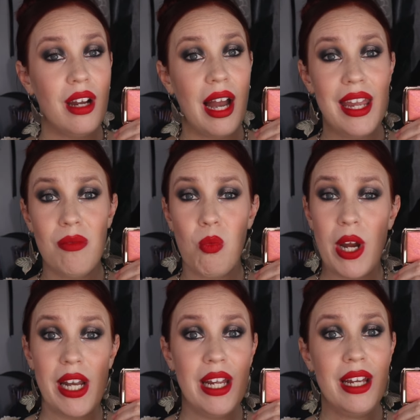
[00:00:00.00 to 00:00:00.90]
I am
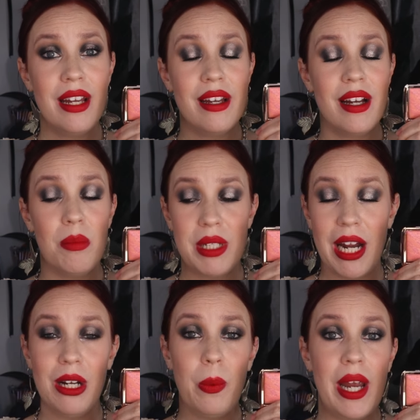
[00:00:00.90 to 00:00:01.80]
waiting. I'm
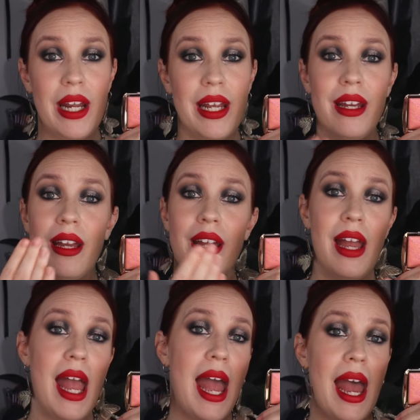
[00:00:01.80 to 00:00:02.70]
tired of waiting.
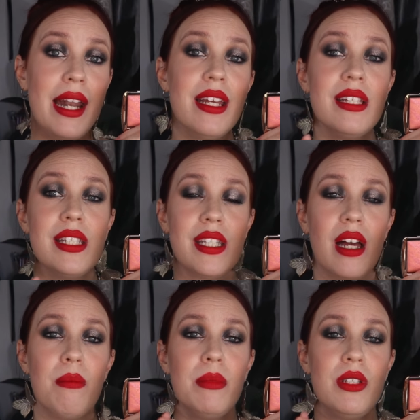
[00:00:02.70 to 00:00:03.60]
Add
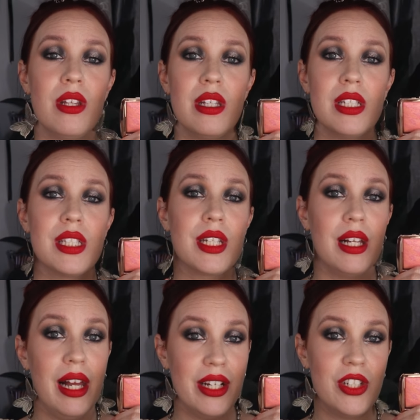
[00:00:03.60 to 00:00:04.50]
some to this
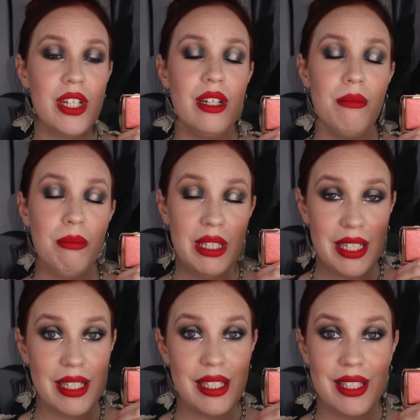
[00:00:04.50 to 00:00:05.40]
collection,
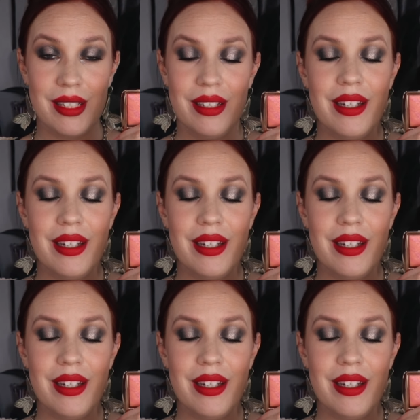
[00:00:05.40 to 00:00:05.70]
please.